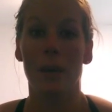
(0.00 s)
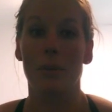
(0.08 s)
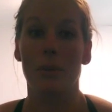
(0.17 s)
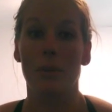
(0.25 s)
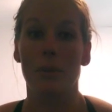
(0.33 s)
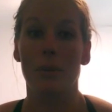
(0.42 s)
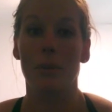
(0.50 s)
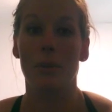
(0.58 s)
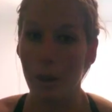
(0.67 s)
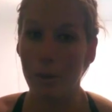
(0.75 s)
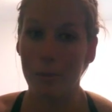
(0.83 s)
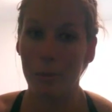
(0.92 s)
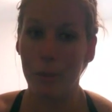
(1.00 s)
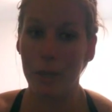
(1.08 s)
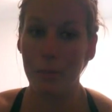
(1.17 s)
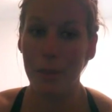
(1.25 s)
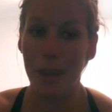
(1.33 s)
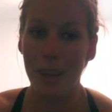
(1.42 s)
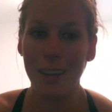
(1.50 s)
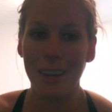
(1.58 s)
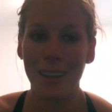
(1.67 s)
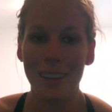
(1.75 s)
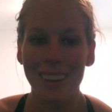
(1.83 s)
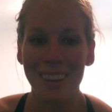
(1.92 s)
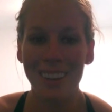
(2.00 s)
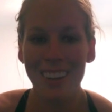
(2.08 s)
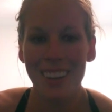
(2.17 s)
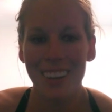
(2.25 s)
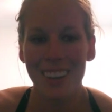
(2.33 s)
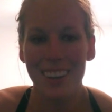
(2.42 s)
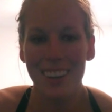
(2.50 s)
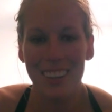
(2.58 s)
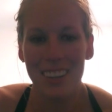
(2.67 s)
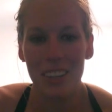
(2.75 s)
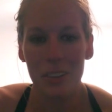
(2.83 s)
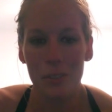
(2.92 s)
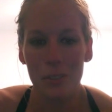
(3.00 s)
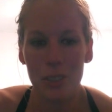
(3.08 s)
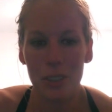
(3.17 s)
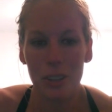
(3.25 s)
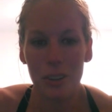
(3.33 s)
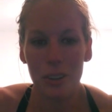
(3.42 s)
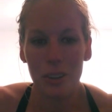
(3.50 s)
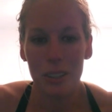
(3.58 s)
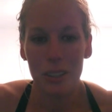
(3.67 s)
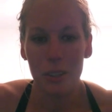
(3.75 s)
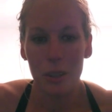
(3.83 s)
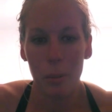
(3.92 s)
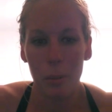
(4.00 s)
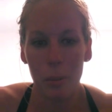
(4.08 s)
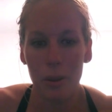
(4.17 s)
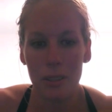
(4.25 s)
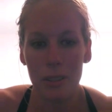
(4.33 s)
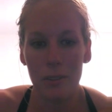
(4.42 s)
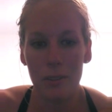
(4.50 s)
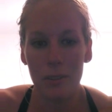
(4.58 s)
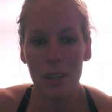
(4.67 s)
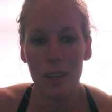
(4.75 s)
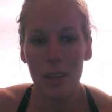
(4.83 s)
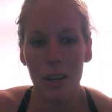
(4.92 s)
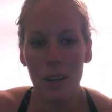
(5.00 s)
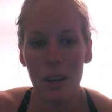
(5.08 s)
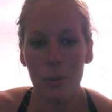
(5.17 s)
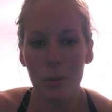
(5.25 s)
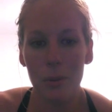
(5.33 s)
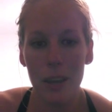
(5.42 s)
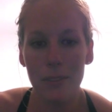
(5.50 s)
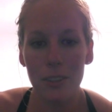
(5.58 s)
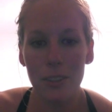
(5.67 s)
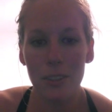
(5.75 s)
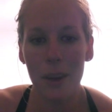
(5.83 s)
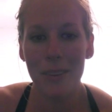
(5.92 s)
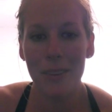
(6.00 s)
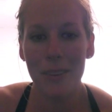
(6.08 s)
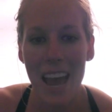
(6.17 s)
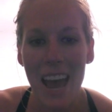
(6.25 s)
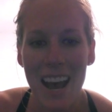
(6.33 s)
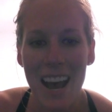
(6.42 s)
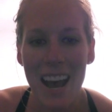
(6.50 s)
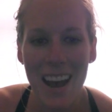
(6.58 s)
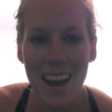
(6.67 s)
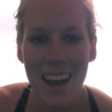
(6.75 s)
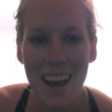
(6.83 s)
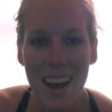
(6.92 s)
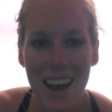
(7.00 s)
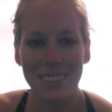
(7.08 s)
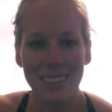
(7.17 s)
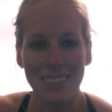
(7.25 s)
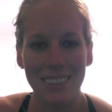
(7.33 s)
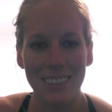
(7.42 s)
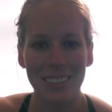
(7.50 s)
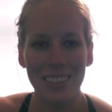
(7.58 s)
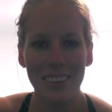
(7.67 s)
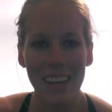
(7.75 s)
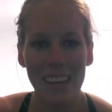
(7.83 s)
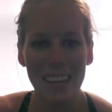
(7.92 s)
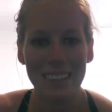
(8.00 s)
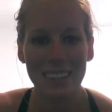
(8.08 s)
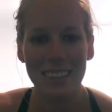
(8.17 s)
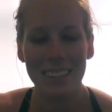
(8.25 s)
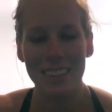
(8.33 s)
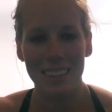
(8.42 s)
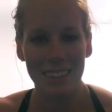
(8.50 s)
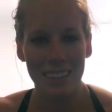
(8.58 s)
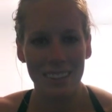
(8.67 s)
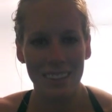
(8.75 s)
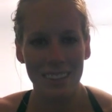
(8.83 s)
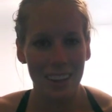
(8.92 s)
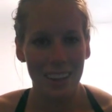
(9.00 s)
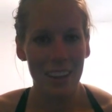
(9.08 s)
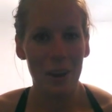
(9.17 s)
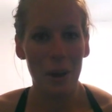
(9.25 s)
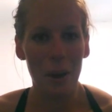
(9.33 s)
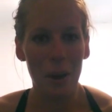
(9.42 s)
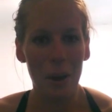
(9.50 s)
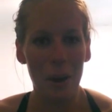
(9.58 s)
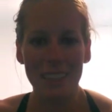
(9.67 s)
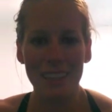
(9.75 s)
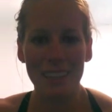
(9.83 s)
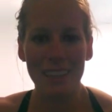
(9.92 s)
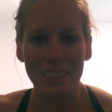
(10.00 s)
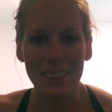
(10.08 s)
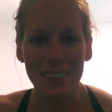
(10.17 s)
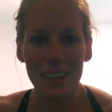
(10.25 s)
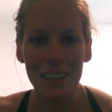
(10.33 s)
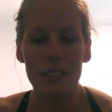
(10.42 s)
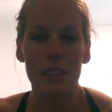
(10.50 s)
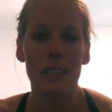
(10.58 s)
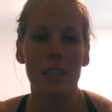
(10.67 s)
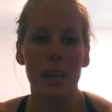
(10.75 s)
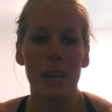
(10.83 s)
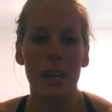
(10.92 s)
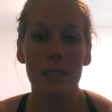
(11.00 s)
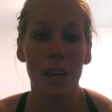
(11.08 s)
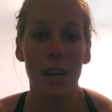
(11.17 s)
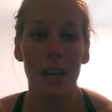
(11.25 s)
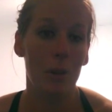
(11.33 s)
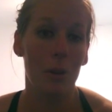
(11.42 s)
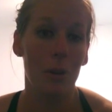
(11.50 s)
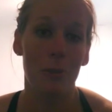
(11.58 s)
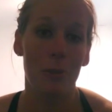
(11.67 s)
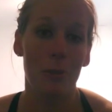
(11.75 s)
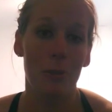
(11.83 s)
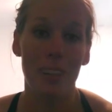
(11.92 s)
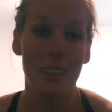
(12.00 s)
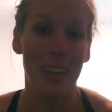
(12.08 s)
It was very hard for me to make. You're for sure going to do the posted video of the waves you taught me. Yeah! Do it! I hope that it works. It takes time though, for real.